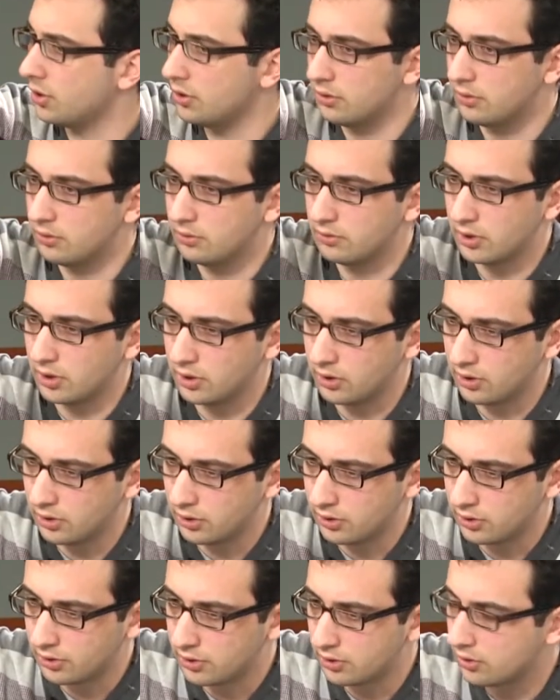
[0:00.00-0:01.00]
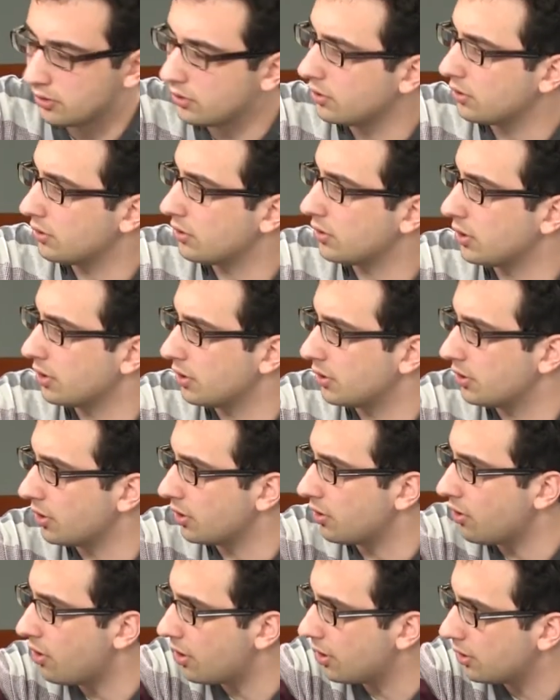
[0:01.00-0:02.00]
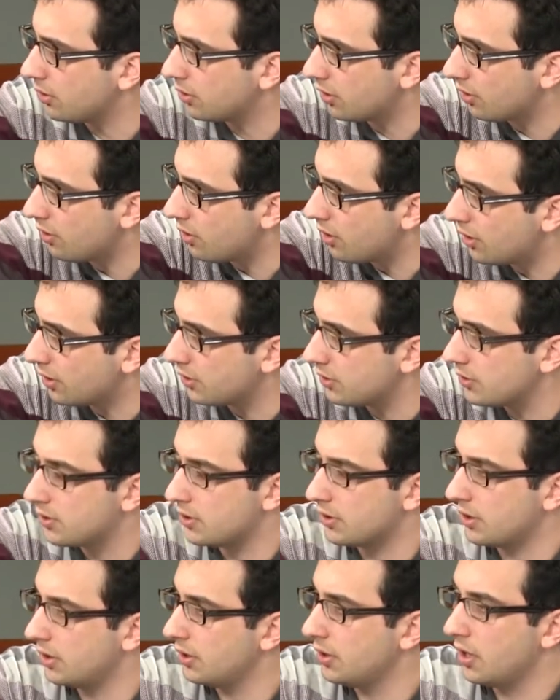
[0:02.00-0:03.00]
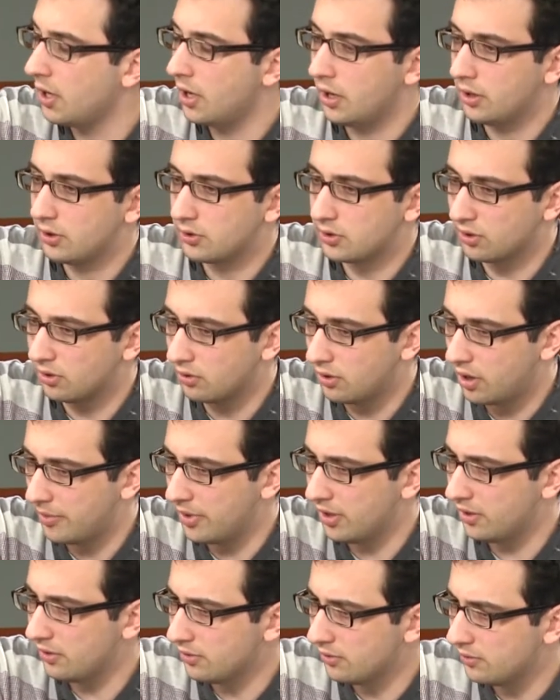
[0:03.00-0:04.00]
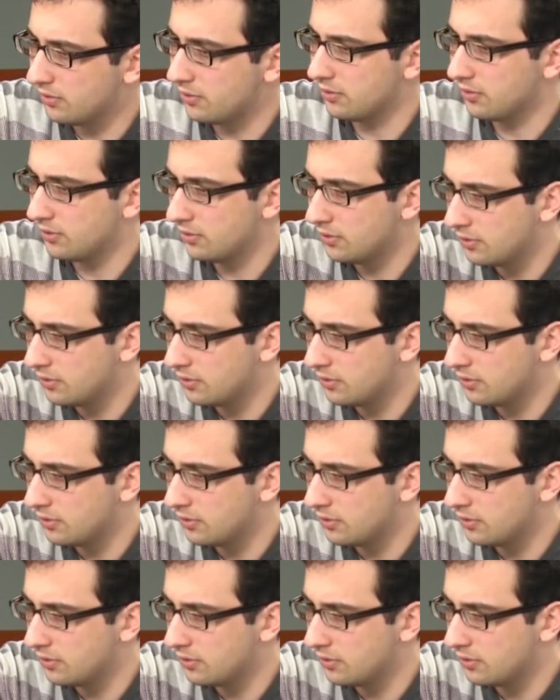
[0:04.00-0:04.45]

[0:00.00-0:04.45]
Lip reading: Georgian Gregorians, right? So, I mean,